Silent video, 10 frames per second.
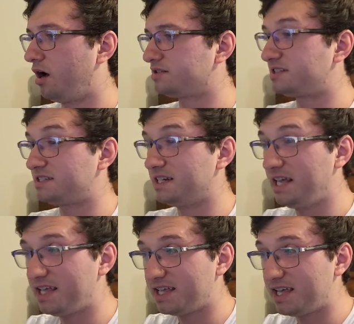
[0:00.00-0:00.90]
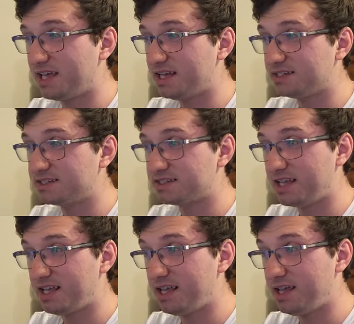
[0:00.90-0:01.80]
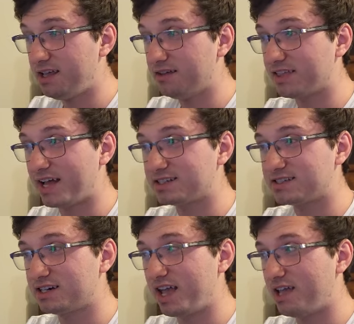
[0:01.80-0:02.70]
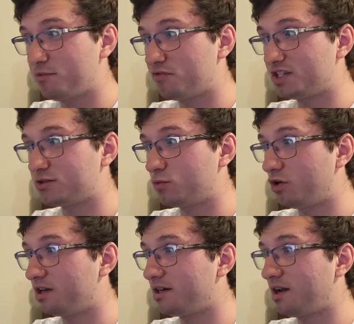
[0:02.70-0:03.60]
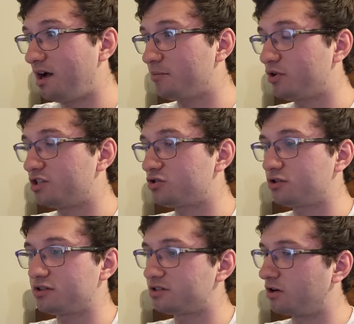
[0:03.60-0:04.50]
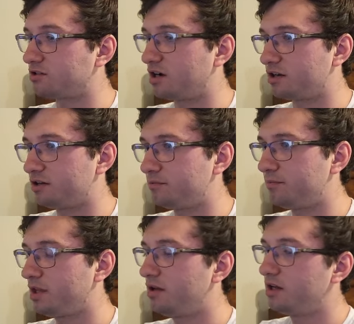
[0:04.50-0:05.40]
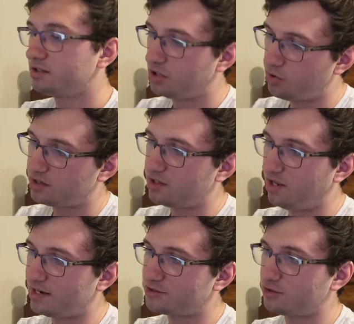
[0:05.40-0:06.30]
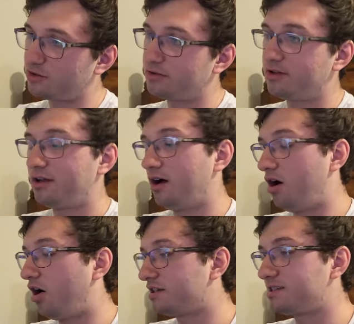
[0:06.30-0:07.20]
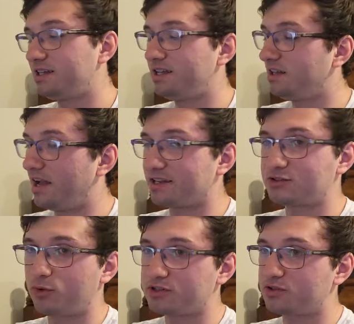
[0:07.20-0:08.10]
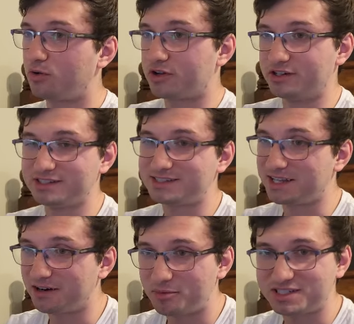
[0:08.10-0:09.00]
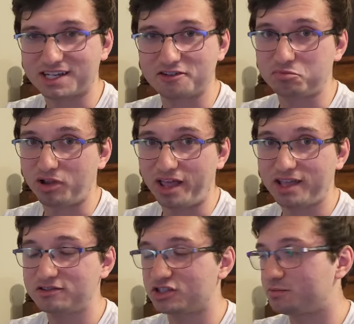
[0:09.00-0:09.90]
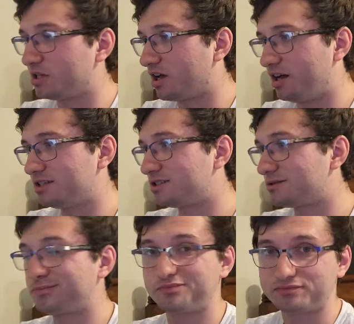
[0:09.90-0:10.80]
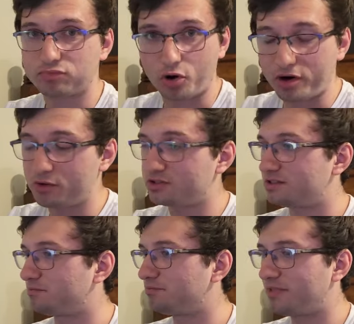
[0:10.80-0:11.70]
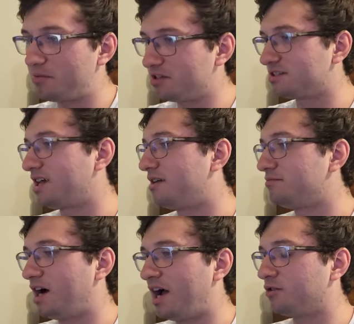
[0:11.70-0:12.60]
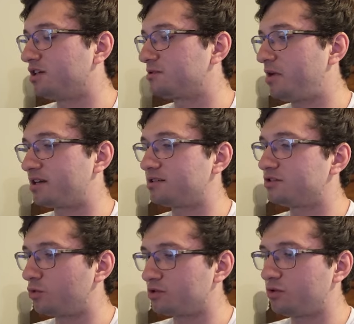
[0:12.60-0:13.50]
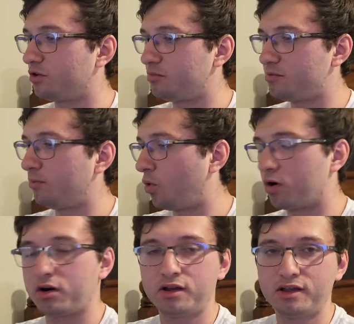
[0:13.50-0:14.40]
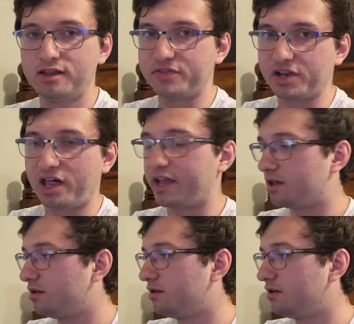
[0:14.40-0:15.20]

Sneaky C, that's the name of this one. I'm pretty sure this card's not good. Token Collector, honestly, like Sword Soul could see an uptick of play just because Protoss. That being said, I don't expect Sword Soul to be more than like